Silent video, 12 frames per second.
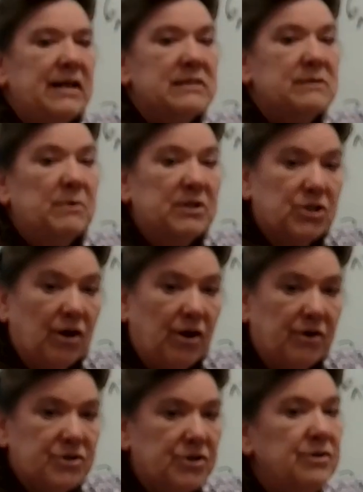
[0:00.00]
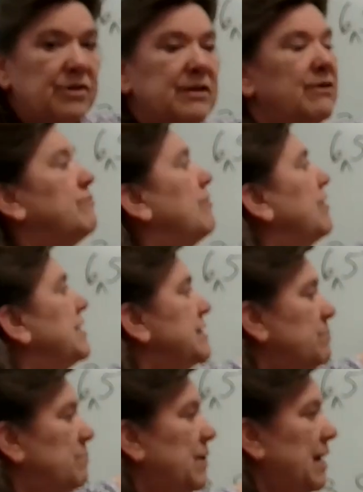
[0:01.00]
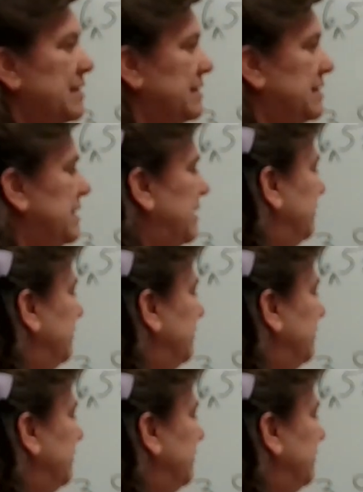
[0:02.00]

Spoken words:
It's much larger. Therefore, it's a positive.